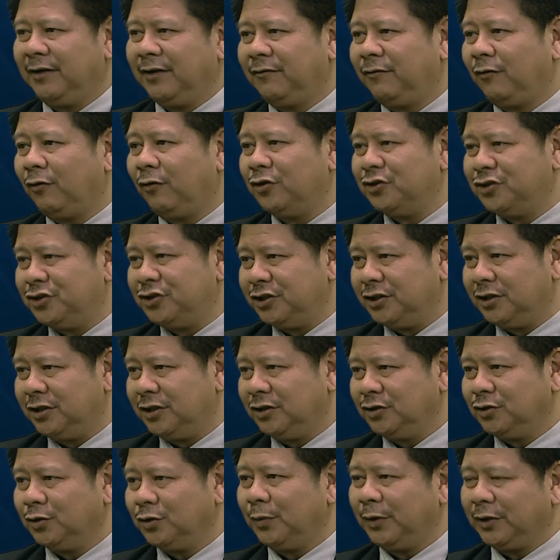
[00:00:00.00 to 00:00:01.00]
at 4G.
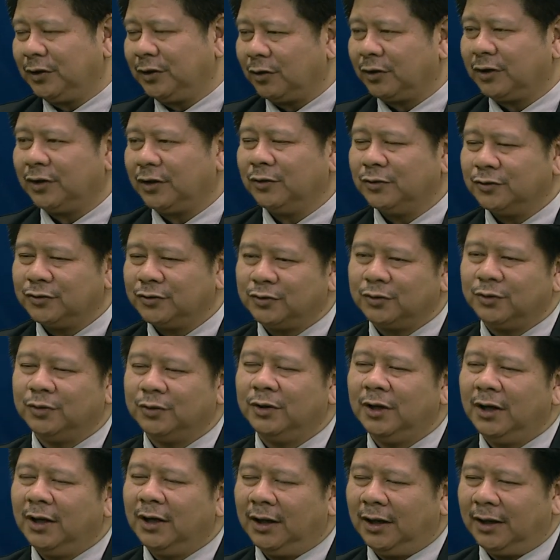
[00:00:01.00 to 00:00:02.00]
So we're talking
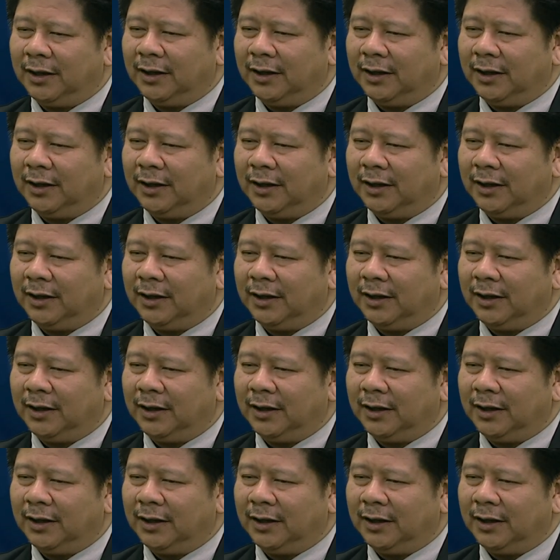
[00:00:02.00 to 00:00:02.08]
also